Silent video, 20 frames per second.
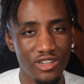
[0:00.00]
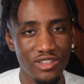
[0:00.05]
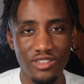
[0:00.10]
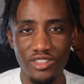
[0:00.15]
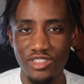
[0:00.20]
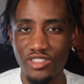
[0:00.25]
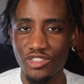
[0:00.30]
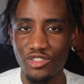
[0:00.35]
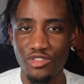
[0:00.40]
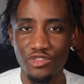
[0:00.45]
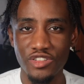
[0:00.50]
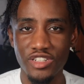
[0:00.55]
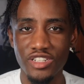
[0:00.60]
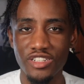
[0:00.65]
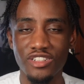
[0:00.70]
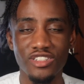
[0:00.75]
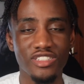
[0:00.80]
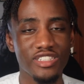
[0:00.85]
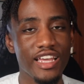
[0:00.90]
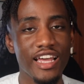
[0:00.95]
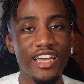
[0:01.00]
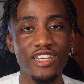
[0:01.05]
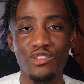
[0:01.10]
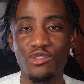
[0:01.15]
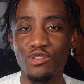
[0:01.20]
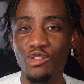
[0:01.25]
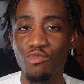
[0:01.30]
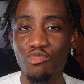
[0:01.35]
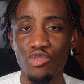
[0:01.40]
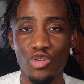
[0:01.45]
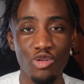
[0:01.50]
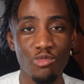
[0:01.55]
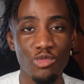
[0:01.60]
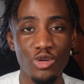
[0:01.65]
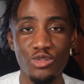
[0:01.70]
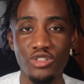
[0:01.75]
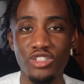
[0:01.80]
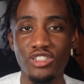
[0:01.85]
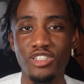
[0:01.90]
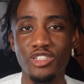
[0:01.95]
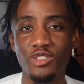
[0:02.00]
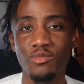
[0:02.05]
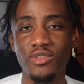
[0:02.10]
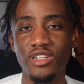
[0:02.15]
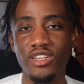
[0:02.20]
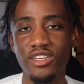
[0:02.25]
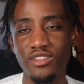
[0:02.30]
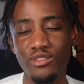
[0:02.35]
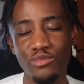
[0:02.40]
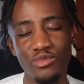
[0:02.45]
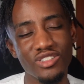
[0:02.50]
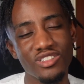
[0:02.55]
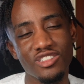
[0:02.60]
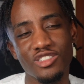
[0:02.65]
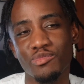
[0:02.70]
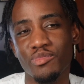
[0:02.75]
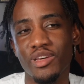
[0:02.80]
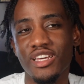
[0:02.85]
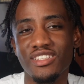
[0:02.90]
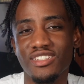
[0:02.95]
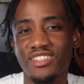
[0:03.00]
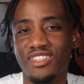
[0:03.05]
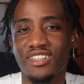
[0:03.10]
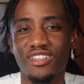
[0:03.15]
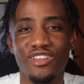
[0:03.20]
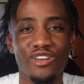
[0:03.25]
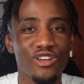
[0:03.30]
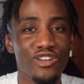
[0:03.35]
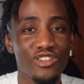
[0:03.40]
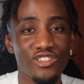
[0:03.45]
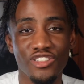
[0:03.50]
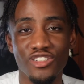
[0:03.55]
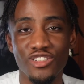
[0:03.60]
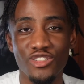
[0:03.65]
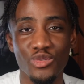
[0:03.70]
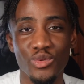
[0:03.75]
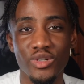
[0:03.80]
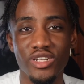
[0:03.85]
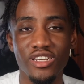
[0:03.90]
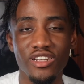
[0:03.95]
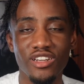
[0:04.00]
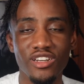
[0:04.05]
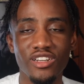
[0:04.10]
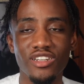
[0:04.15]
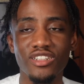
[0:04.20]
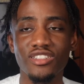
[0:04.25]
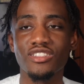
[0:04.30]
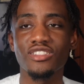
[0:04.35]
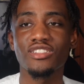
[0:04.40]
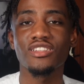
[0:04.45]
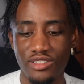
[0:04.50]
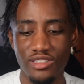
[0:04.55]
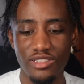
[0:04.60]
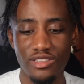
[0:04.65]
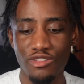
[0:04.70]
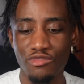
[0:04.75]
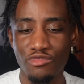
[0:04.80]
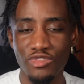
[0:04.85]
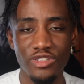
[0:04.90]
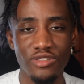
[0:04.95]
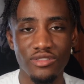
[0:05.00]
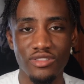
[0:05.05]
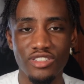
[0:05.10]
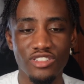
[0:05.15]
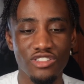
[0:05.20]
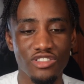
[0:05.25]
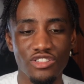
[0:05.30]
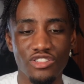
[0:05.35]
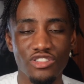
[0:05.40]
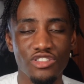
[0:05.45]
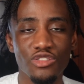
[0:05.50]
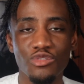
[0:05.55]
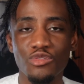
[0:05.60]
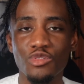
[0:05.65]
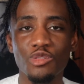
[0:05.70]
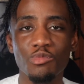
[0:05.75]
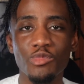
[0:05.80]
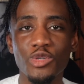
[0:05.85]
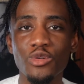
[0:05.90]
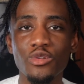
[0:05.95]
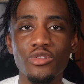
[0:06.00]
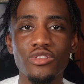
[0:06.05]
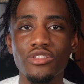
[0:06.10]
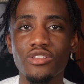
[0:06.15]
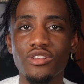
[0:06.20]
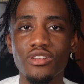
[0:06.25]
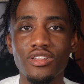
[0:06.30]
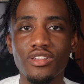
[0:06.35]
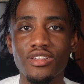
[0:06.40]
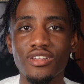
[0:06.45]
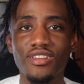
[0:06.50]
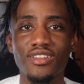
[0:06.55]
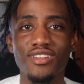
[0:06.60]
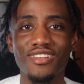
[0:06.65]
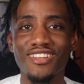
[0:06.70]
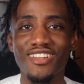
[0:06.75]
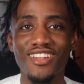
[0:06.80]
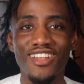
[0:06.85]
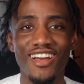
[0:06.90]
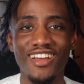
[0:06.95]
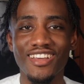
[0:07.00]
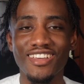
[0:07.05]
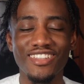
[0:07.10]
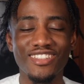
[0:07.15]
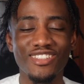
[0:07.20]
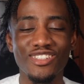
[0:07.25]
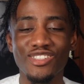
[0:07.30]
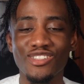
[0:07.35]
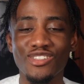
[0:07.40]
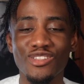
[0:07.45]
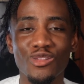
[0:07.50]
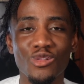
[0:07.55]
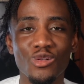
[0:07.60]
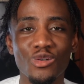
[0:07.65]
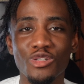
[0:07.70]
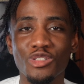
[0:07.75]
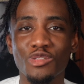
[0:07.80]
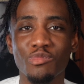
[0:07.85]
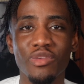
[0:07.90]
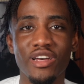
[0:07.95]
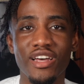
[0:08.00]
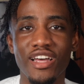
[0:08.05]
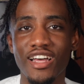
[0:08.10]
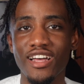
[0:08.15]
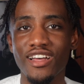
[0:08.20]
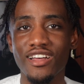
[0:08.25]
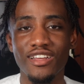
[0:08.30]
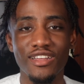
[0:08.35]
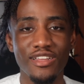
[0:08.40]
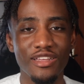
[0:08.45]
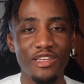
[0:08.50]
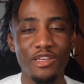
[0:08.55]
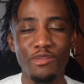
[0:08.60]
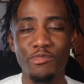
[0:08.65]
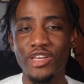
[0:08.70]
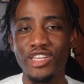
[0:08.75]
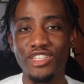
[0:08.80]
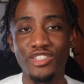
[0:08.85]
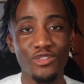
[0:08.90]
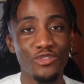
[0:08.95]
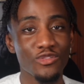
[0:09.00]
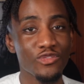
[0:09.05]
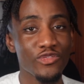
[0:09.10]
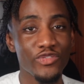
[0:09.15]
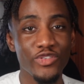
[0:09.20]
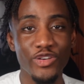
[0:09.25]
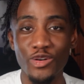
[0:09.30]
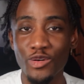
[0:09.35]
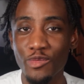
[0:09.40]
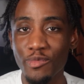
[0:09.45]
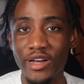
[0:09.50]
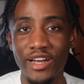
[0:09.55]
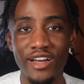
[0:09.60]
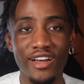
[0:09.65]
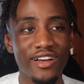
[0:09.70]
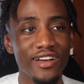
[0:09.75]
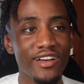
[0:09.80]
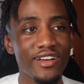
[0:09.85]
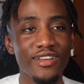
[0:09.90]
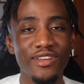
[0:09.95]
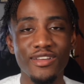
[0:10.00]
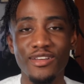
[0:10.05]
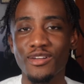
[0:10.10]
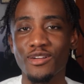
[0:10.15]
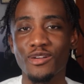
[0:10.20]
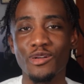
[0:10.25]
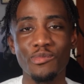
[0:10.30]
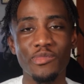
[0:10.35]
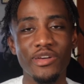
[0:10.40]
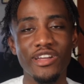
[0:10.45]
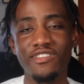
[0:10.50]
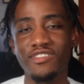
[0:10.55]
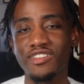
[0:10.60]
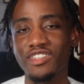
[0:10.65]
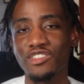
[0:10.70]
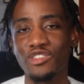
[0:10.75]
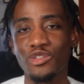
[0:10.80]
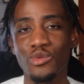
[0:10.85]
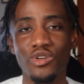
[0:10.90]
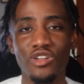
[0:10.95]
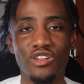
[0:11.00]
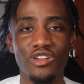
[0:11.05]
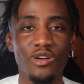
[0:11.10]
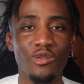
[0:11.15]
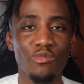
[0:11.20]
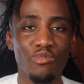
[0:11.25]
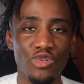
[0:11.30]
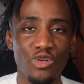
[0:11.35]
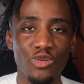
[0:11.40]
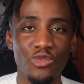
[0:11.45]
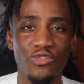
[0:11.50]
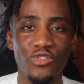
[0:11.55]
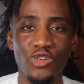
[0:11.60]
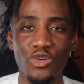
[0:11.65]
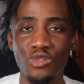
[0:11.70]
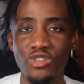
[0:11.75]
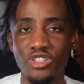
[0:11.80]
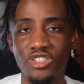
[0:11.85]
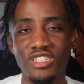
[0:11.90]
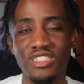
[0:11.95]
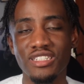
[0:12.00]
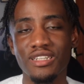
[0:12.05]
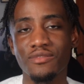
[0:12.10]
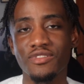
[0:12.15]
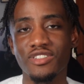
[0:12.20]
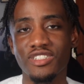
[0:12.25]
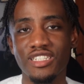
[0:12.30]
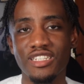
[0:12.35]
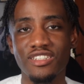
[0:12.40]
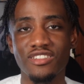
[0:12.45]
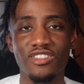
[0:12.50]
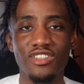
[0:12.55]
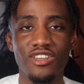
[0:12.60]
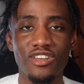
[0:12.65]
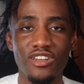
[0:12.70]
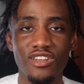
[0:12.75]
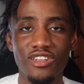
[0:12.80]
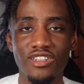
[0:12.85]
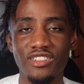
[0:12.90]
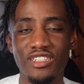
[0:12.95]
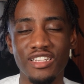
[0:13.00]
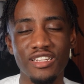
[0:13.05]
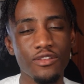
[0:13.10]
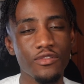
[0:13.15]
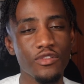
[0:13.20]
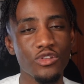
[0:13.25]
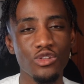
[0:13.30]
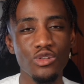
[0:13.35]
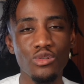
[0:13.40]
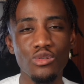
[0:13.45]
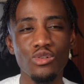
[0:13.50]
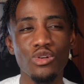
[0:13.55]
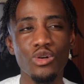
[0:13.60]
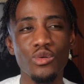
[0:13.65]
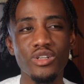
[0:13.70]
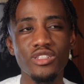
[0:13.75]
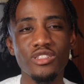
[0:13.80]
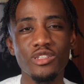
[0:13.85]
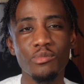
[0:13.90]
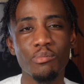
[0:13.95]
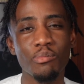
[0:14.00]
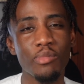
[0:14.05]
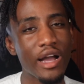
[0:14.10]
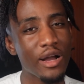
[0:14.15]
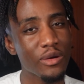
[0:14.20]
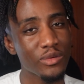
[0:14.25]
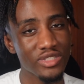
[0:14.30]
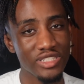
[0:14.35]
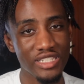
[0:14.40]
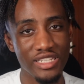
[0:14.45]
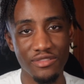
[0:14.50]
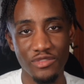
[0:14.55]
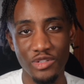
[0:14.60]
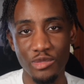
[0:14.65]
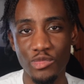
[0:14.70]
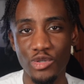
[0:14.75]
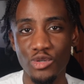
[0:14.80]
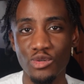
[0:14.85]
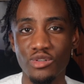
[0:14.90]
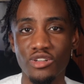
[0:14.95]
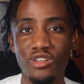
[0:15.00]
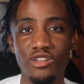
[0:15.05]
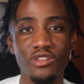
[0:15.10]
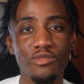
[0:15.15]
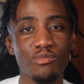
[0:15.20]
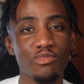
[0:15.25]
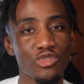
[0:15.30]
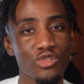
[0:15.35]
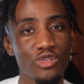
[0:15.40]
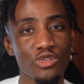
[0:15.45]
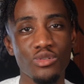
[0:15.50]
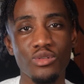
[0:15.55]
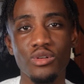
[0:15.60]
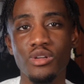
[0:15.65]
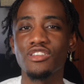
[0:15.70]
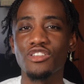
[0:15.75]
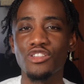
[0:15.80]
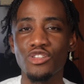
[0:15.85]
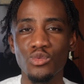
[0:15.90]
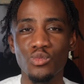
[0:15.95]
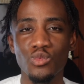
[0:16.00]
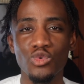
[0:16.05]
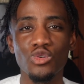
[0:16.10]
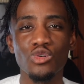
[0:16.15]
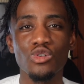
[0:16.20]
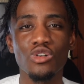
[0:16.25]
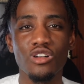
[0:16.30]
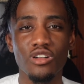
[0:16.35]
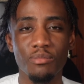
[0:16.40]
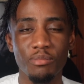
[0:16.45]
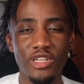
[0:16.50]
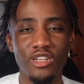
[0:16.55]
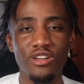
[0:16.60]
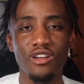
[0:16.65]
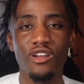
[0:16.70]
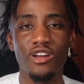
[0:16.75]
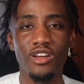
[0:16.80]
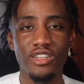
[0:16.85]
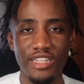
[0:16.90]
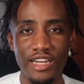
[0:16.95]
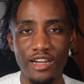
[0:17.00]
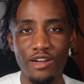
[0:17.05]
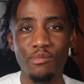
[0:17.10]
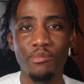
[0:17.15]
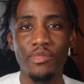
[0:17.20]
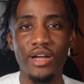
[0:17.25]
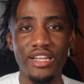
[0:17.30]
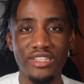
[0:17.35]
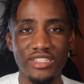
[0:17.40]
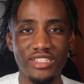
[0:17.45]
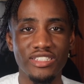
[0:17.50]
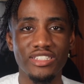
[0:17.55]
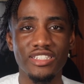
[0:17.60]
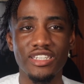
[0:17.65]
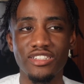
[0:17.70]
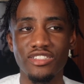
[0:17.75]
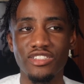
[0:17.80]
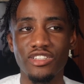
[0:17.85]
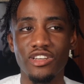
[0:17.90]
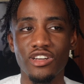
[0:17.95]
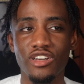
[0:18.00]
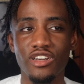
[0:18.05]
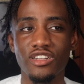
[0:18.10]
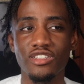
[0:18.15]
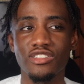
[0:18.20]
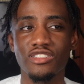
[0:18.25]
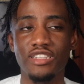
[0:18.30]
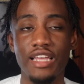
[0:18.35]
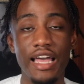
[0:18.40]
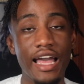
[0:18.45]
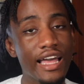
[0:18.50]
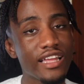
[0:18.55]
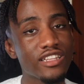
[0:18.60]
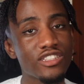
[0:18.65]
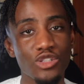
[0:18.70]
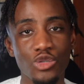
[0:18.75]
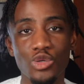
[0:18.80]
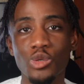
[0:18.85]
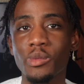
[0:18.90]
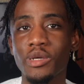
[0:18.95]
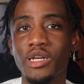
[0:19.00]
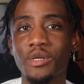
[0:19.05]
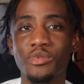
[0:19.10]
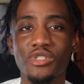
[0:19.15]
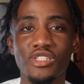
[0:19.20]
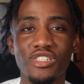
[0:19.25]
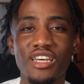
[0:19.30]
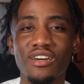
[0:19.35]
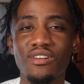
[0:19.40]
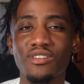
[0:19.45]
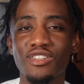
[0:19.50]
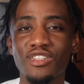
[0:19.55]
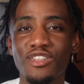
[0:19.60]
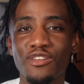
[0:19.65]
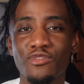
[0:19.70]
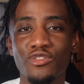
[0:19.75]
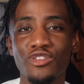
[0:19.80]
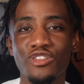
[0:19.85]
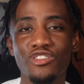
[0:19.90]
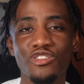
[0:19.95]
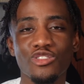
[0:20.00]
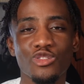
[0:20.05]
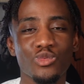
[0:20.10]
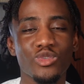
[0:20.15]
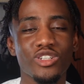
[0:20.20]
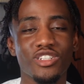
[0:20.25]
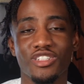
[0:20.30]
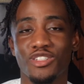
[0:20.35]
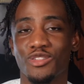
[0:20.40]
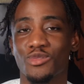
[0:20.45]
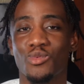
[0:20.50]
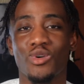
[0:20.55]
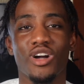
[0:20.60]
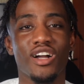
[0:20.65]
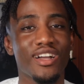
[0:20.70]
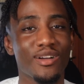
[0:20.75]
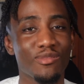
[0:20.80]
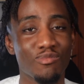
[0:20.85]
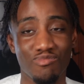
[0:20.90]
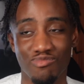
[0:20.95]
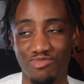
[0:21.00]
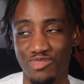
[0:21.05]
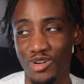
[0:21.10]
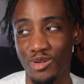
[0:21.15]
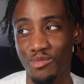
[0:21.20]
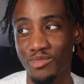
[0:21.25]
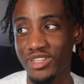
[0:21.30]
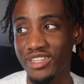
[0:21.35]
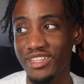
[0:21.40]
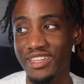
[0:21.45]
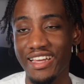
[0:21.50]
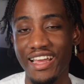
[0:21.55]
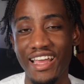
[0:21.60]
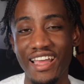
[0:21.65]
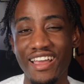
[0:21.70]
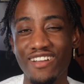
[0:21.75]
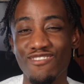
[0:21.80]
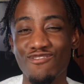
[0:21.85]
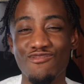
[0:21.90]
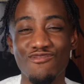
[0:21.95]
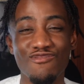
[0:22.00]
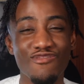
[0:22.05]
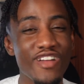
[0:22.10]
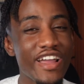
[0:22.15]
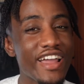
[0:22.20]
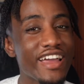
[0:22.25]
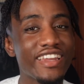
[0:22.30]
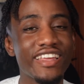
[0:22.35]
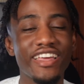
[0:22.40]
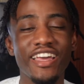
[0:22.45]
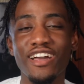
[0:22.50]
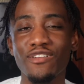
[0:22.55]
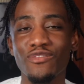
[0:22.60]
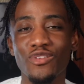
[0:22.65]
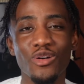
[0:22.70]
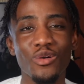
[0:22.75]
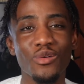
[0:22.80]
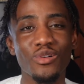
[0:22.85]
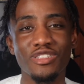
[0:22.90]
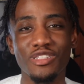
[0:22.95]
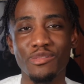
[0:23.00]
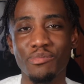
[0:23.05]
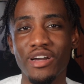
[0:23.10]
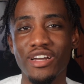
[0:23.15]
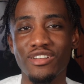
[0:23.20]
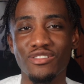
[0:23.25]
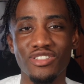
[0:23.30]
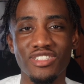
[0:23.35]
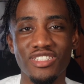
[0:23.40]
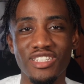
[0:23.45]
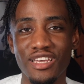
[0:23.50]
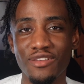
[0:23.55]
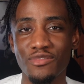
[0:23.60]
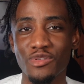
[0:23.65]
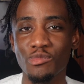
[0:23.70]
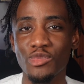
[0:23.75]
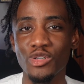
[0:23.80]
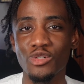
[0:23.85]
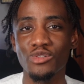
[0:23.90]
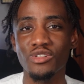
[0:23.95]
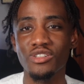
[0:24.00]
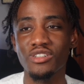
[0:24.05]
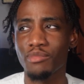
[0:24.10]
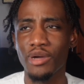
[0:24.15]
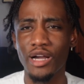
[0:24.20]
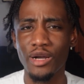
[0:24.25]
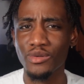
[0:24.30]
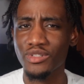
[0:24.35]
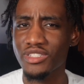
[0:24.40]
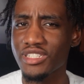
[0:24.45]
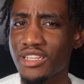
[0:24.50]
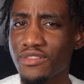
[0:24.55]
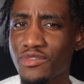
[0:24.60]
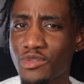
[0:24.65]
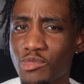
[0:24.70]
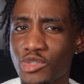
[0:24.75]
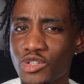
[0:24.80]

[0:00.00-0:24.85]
on this screen, because it has the Pro Motion display, which is basically 120 Hz. It's just too smooth. Like, it just looks better, it makes you feel better. Comparing it to a non-Pro phone, you just have a 60 Hz, and if you do go into power saving mode on the Pro, you will be clocked down back to 60 Hz and you will be able to tell the difference, which is why I probably rarely ever go into battery saving mode, power saving